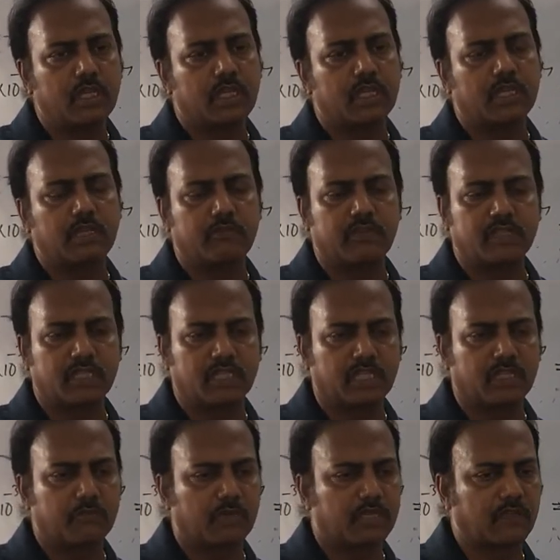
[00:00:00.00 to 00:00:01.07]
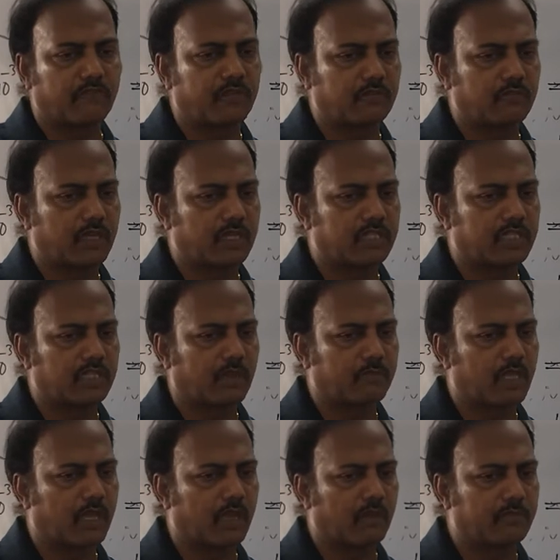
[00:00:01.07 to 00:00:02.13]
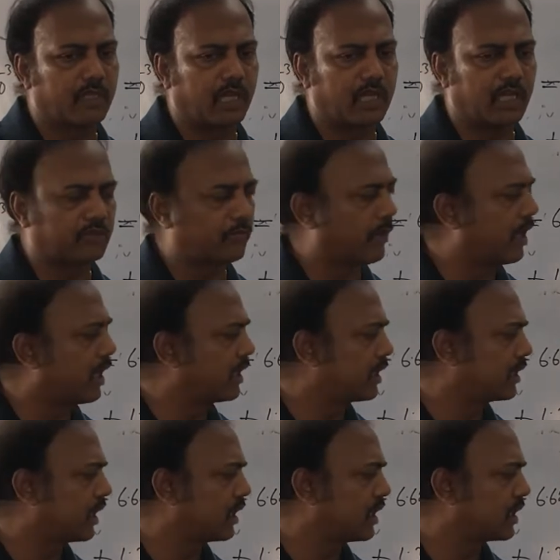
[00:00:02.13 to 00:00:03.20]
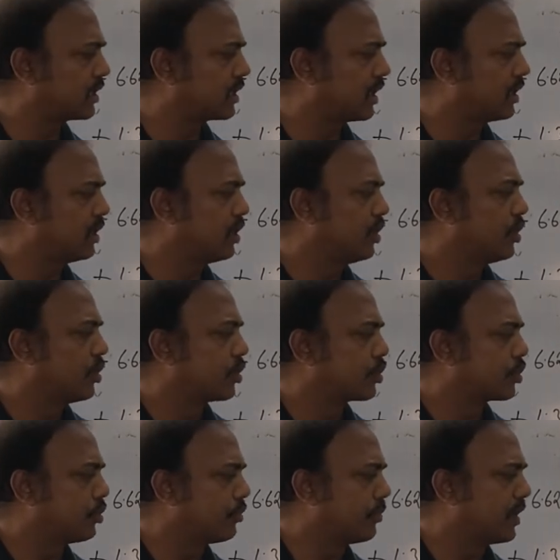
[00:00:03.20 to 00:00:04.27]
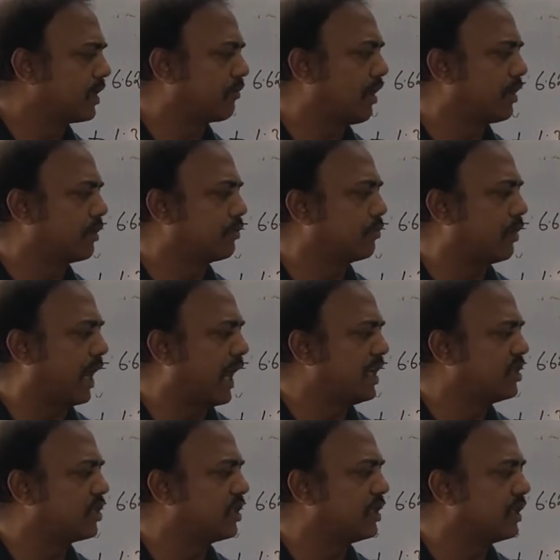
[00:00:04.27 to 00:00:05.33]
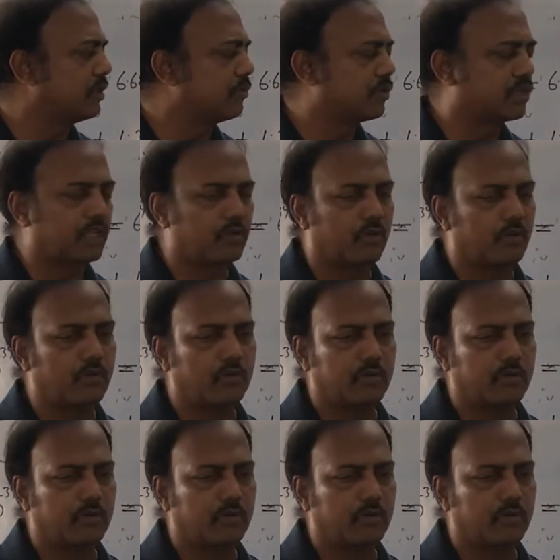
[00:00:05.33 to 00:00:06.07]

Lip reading: Nu is nothing but the frequency of the electromagnetic radiation. should be equal to 8 nu 0.